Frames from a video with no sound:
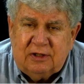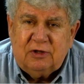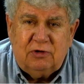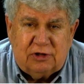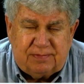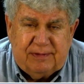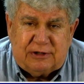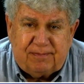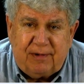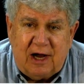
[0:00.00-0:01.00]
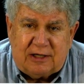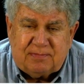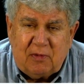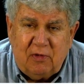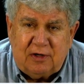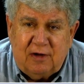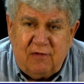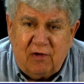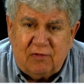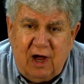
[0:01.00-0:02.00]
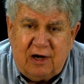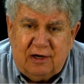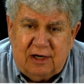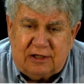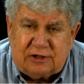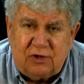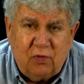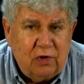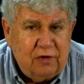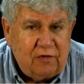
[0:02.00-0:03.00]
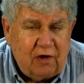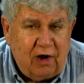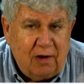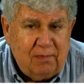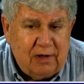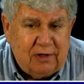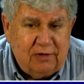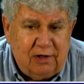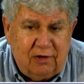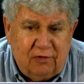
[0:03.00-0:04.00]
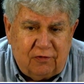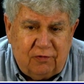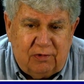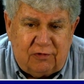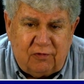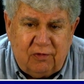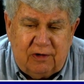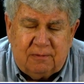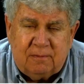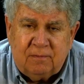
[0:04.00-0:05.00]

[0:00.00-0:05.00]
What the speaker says: You'd just be surprised by what they've all got in that store. And it's a lot bigger than it looks from the street.